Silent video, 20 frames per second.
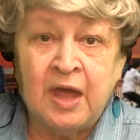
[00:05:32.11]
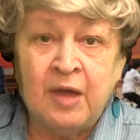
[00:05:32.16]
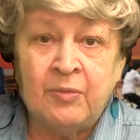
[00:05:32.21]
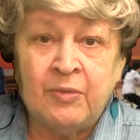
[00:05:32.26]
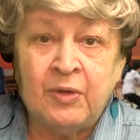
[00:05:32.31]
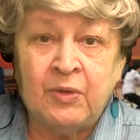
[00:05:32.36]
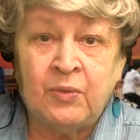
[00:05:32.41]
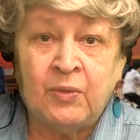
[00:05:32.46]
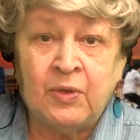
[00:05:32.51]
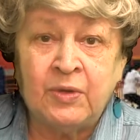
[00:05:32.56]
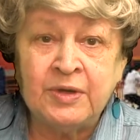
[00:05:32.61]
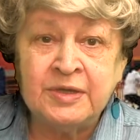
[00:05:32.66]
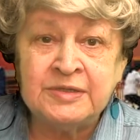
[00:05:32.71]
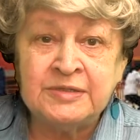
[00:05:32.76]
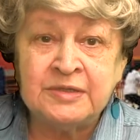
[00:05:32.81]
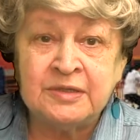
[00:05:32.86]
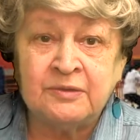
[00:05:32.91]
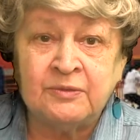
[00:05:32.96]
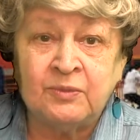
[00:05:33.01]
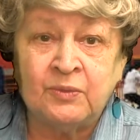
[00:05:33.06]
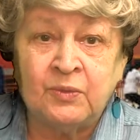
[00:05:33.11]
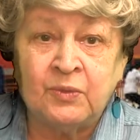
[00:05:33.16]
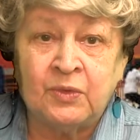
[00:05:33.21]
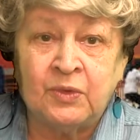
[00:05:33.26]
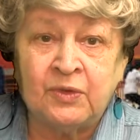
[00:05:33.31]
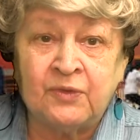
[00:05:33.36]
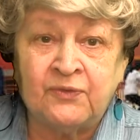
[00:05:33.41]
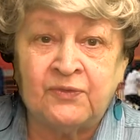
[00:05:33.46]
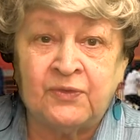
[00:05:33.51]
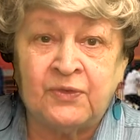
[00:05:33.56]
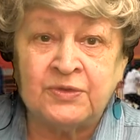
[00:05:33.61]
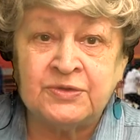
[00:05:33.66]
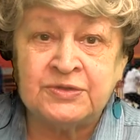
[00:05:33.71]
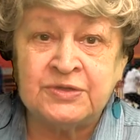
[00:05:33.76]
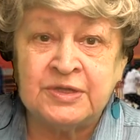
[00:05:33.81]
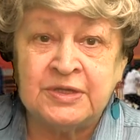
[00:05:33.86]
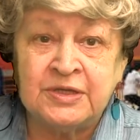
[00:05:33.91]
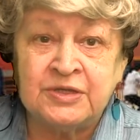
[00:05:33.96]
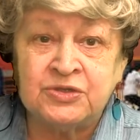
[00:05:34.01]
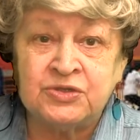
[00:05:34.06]
but worries the
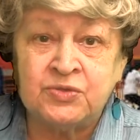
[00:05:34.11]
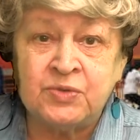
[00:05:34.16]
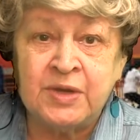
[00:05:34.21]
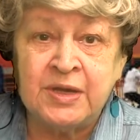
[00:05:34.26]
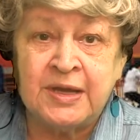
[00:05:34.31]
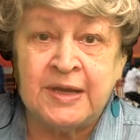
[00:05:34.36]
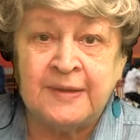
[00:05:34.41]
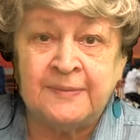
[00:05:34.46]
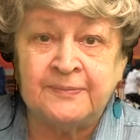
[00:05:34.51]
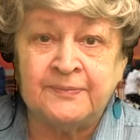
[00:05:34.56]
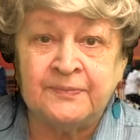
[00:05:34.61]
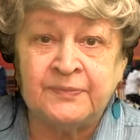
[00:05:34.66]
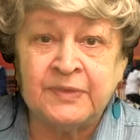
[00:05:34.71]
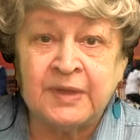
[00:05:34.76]
workforce is shrinking.